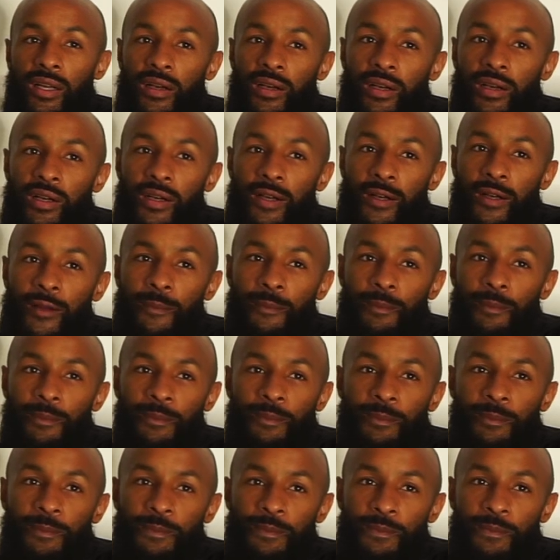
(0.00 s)

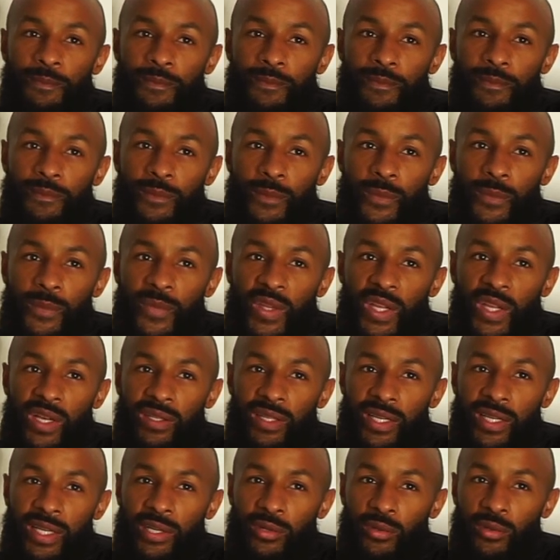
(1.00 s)

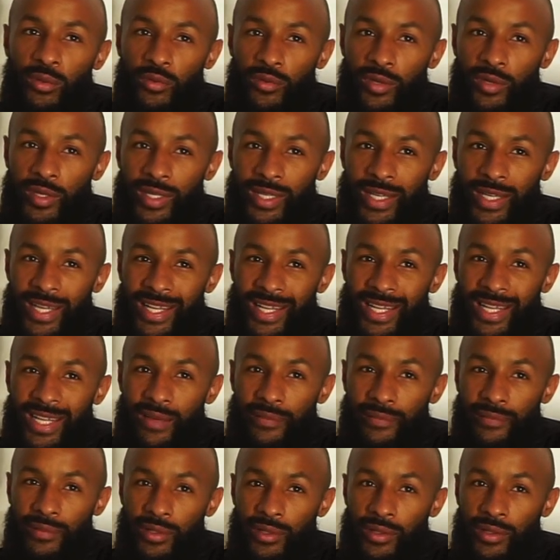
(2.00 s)
Leyton Orient
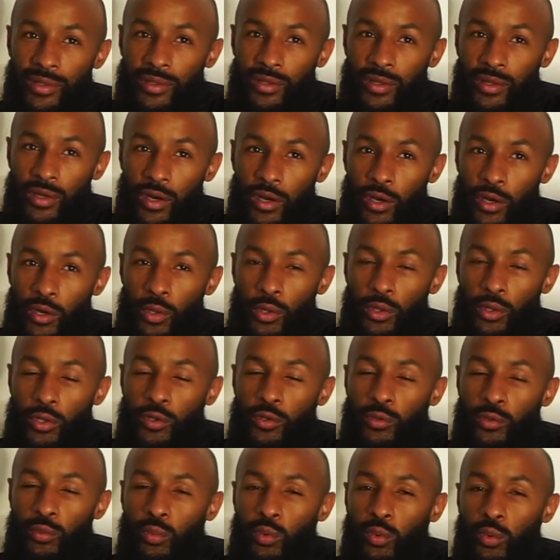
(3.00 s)
11,
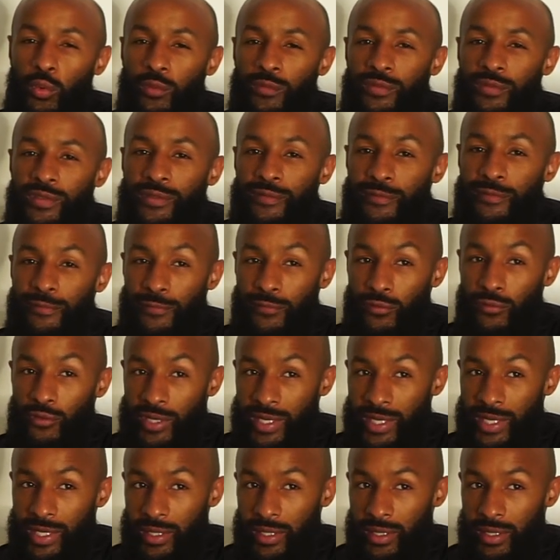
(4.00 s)
Oakland Wolves
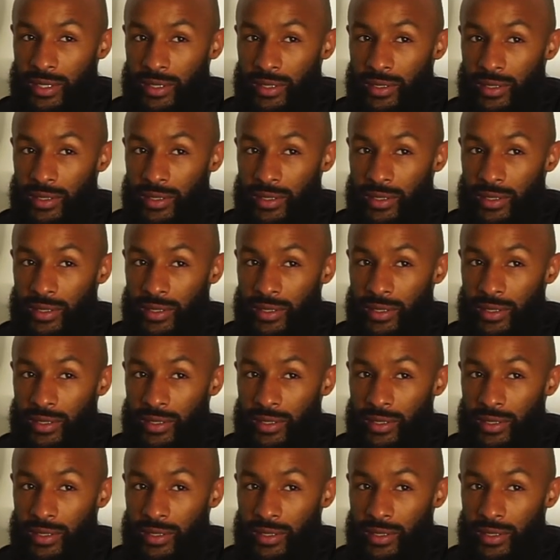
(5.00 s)
3.